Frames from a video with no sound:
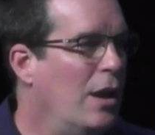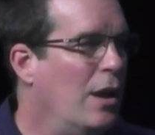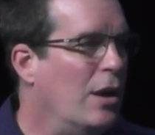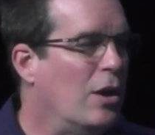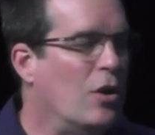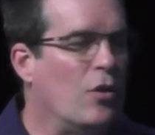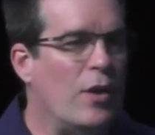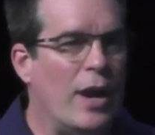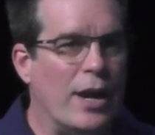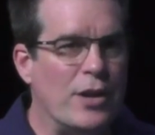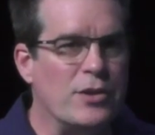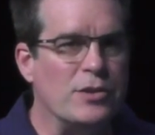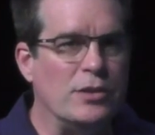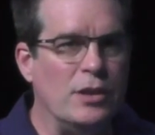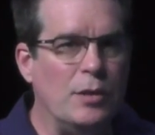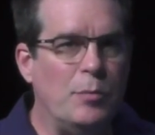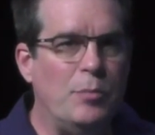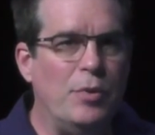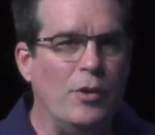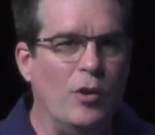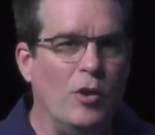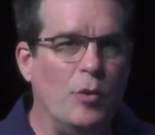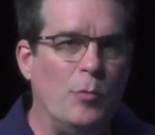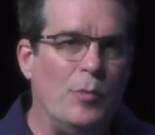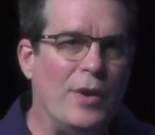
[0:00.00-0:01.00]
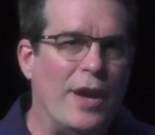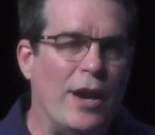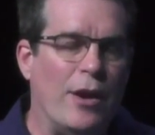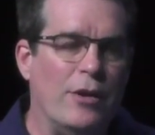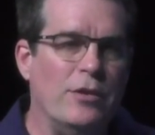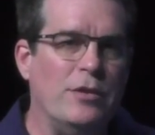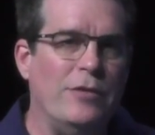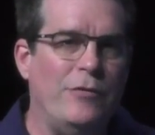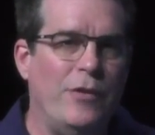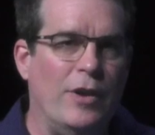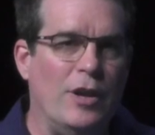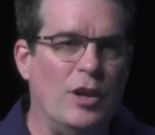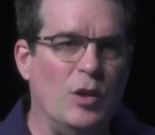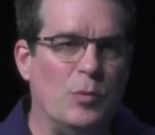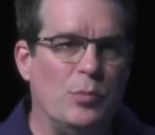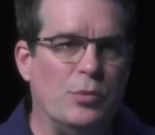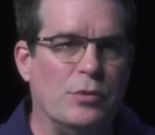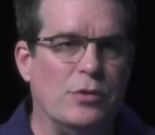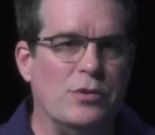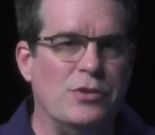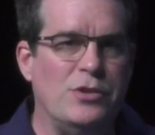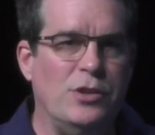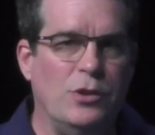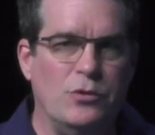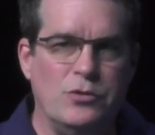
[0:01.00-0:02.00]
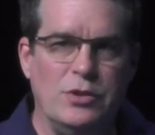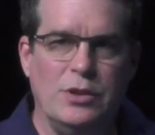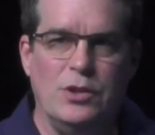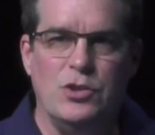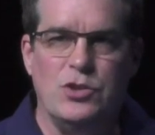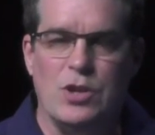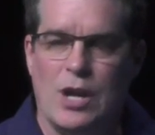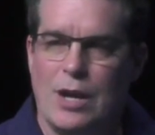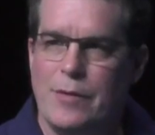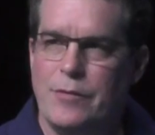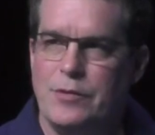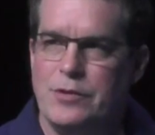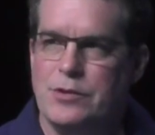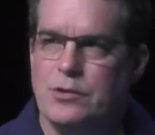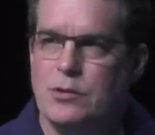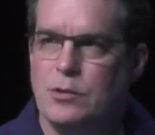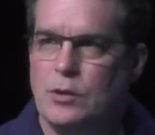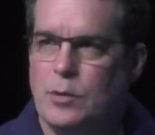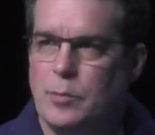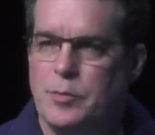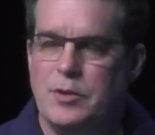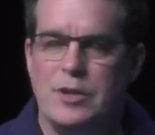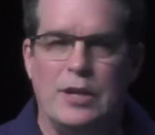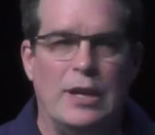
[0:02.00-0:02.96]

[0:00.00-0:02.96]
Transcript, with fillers: are actually built by our developers using JavaScript,